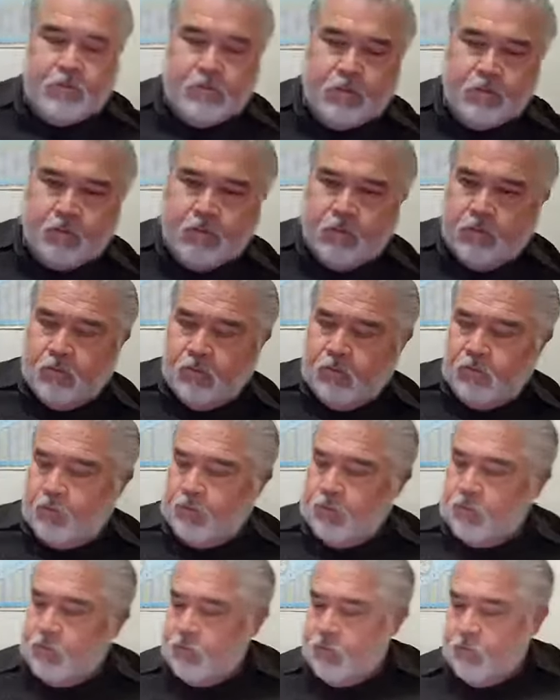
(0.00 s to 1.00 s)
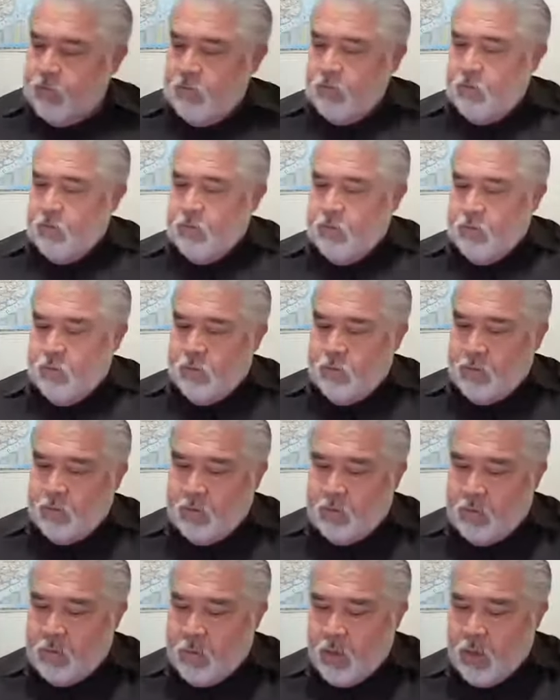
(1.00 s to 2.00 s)

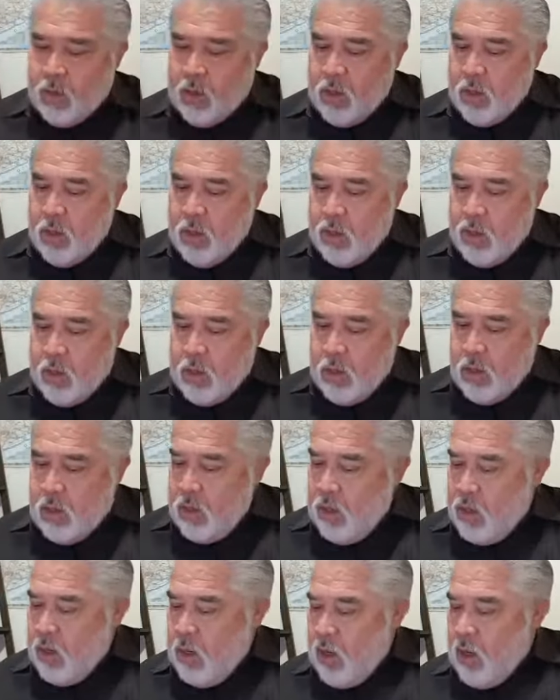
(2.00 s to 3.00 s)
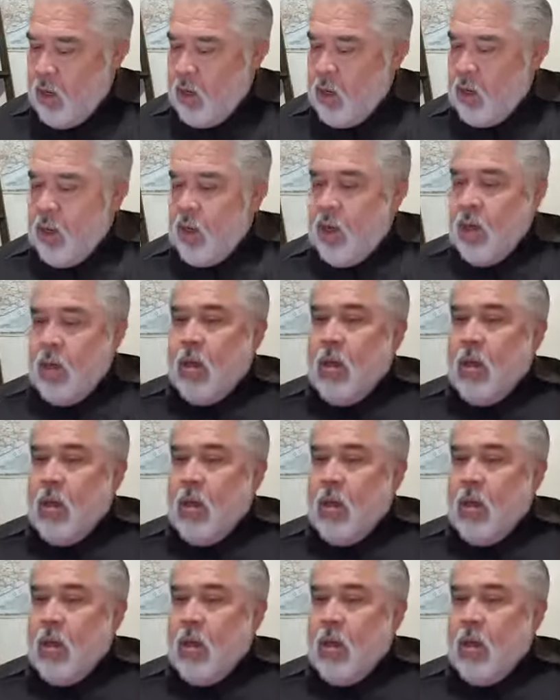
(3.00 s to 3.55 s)
(silence)